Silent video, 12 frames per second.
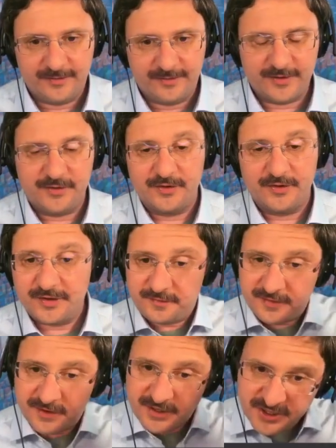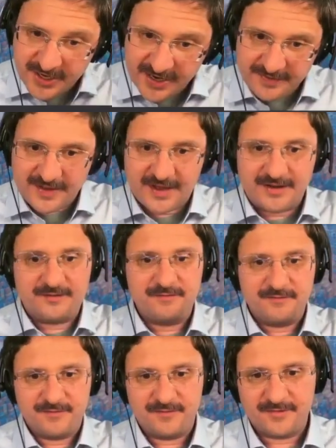So you differentiate that
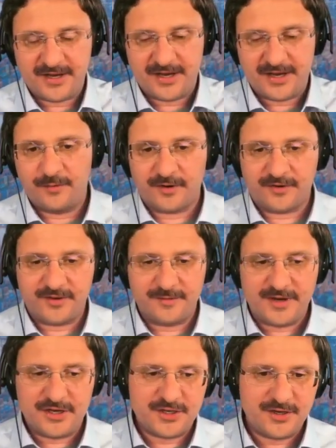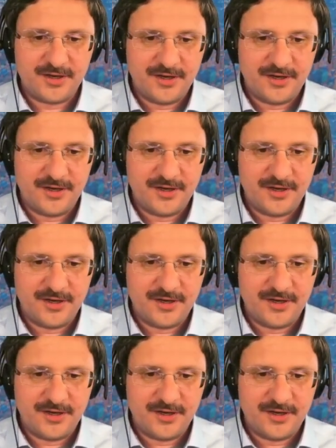Taylor approximation,